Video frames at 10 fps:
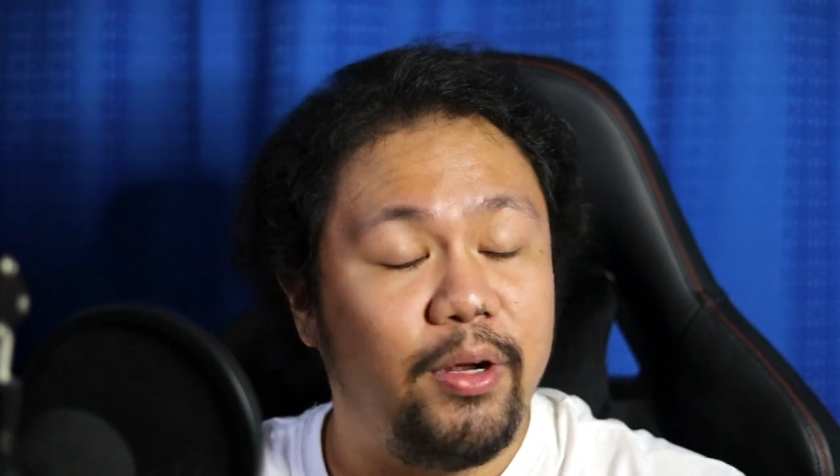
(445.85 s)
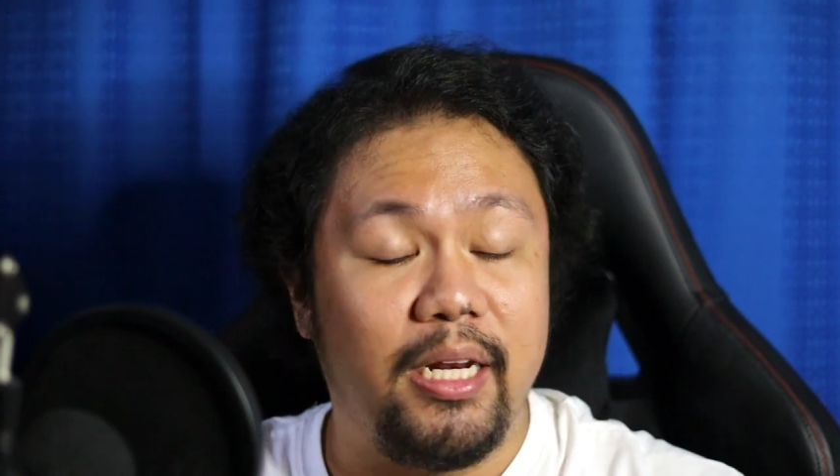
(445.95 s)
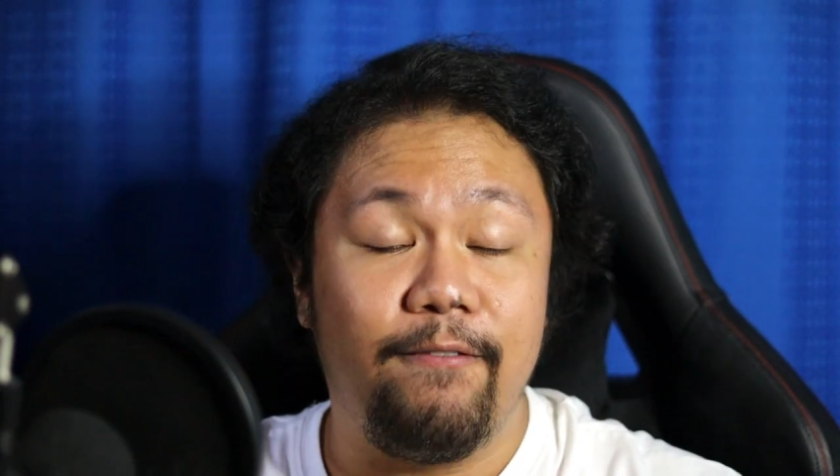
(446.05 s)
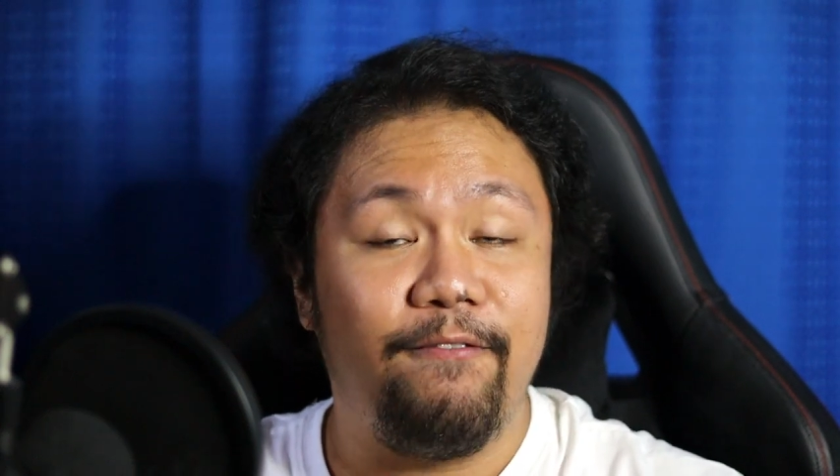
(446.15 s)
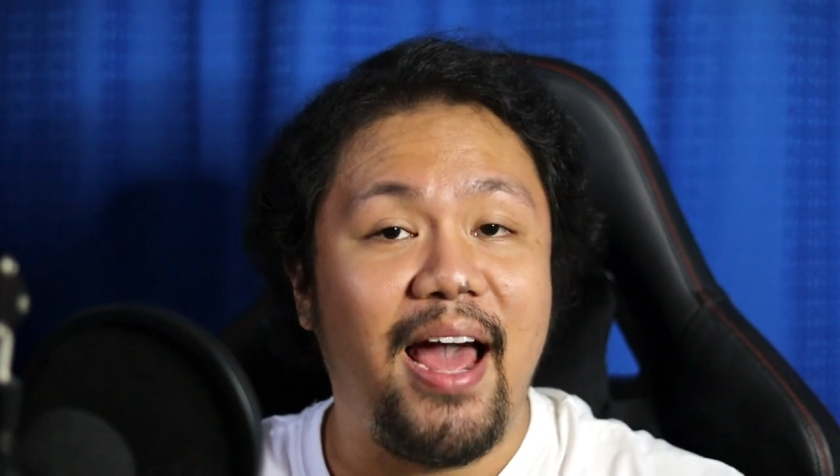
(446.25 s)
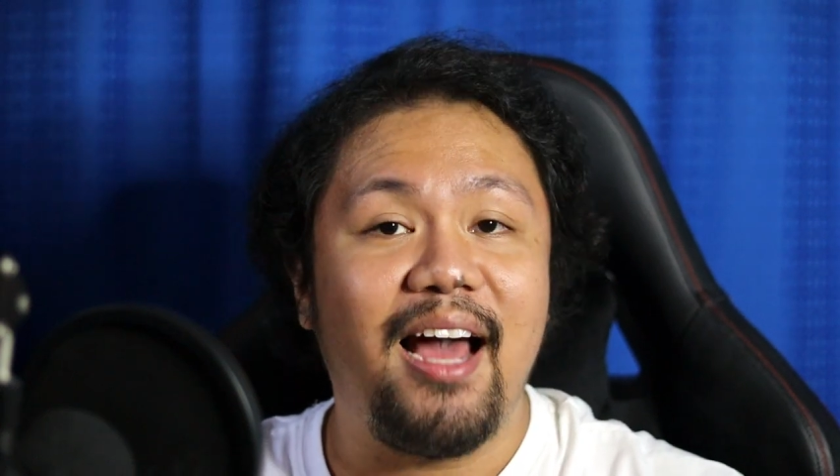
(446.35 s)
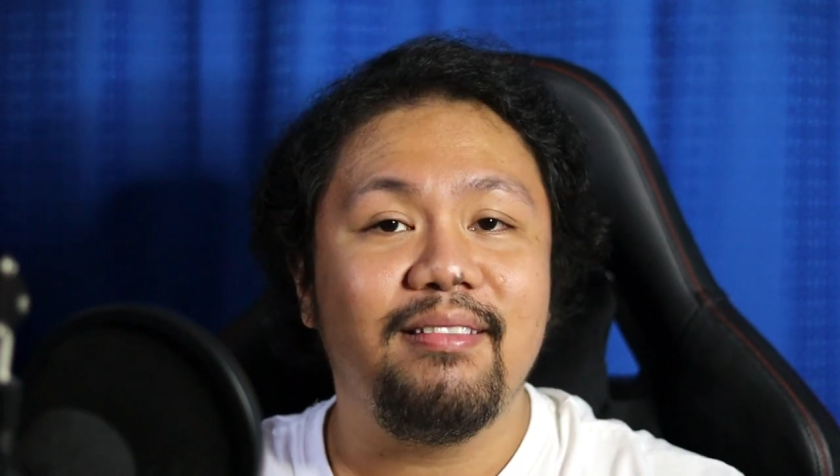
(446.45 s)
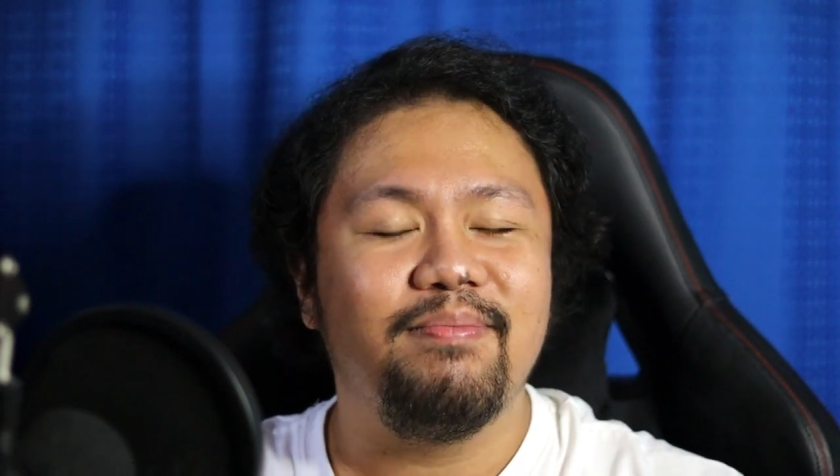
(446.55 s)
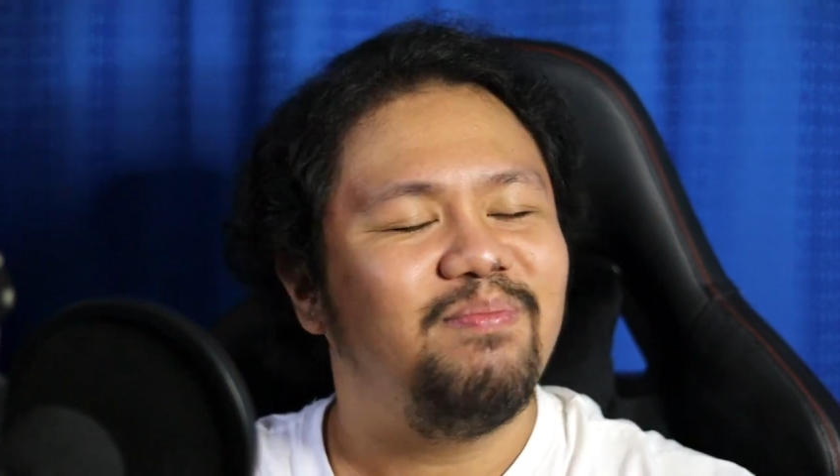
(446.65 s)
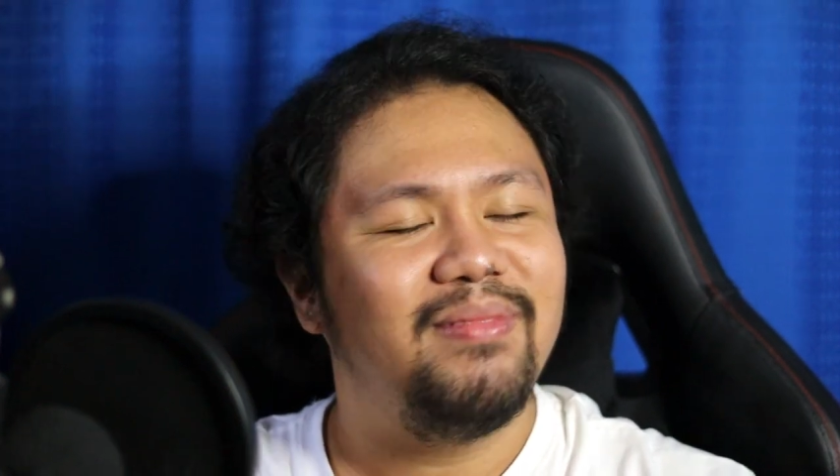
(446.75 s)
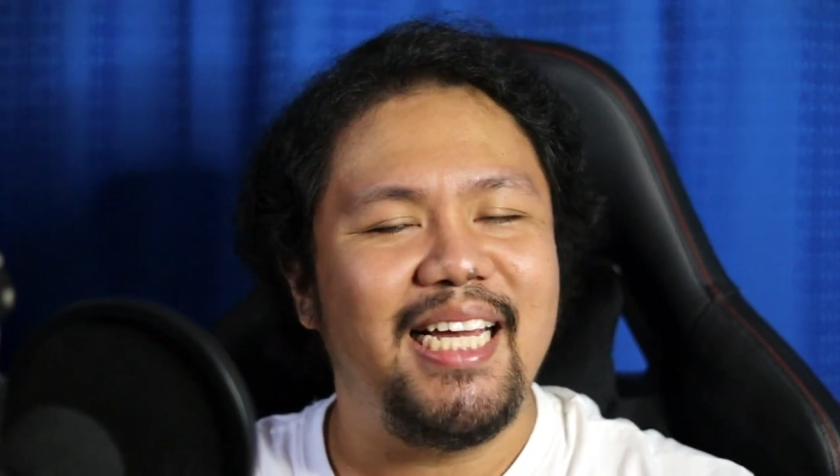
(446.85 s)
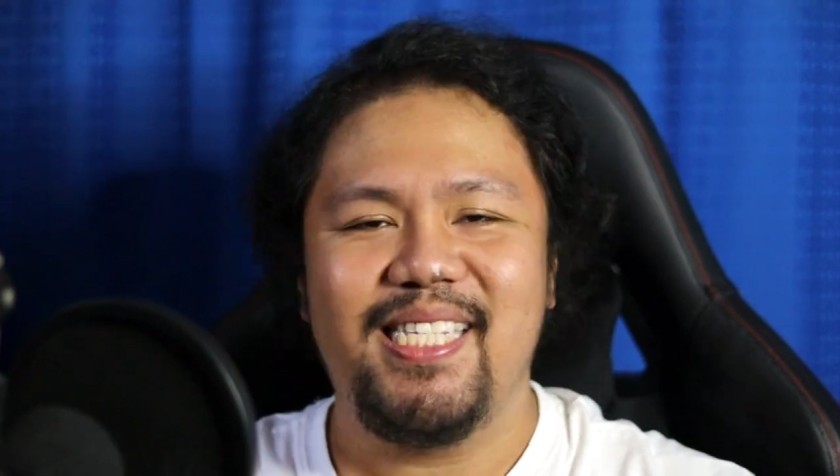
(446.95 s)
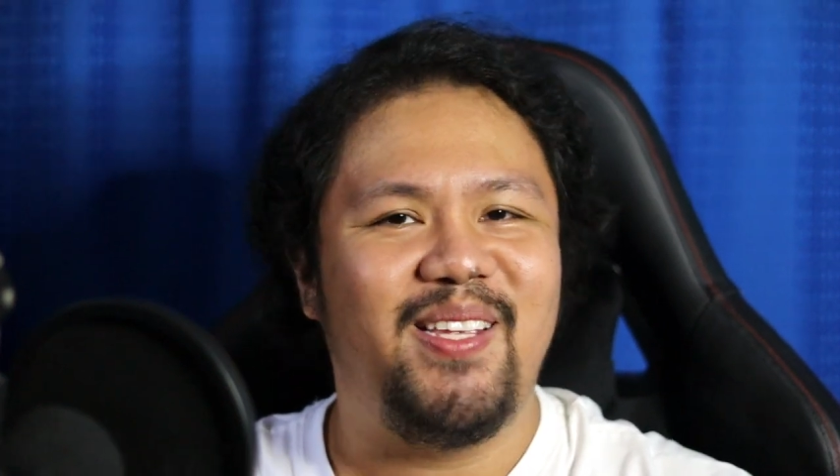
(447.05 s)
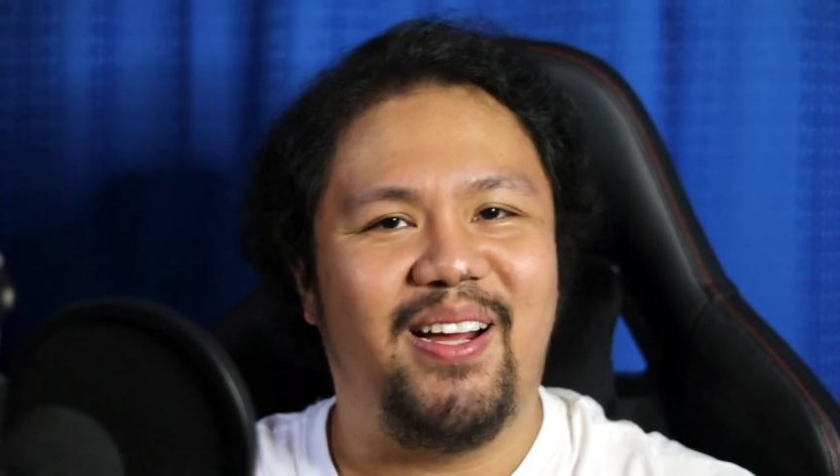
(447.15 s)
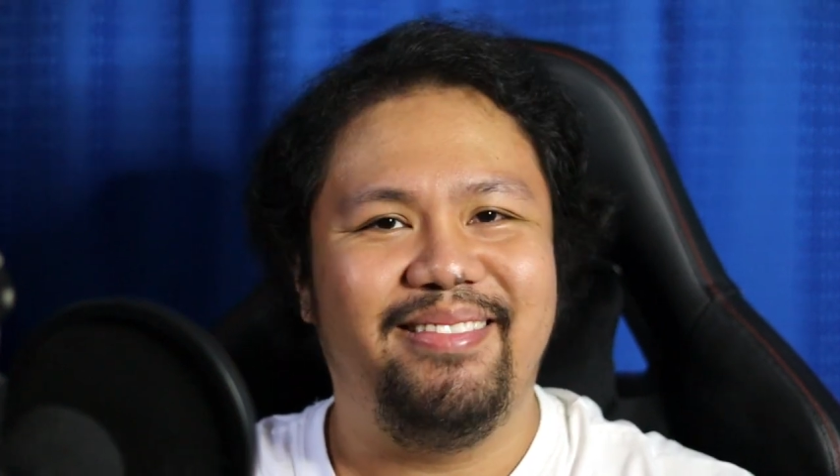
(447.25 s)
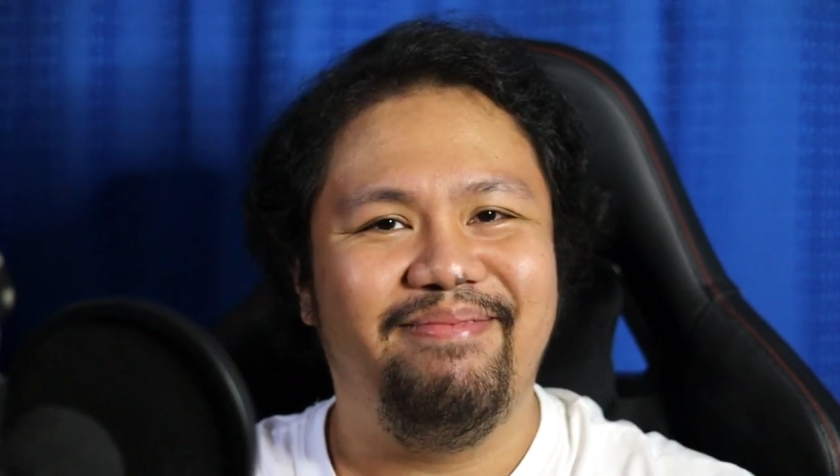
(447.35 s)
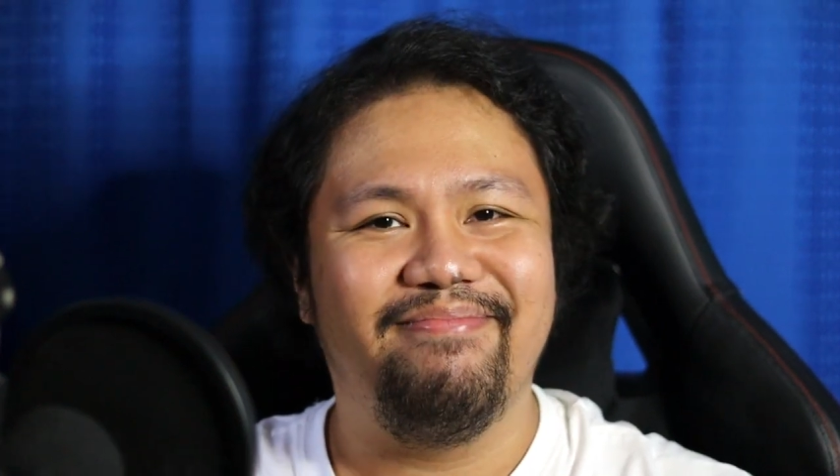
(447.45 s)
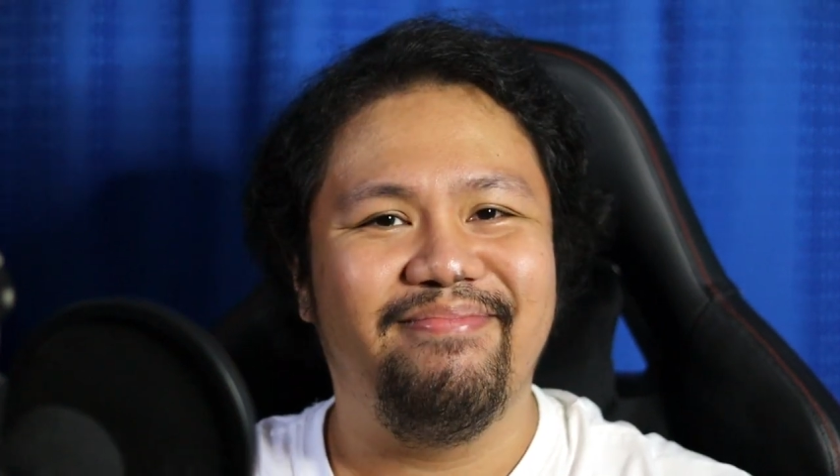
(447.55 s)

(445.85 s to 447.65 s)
when in fact, it's not.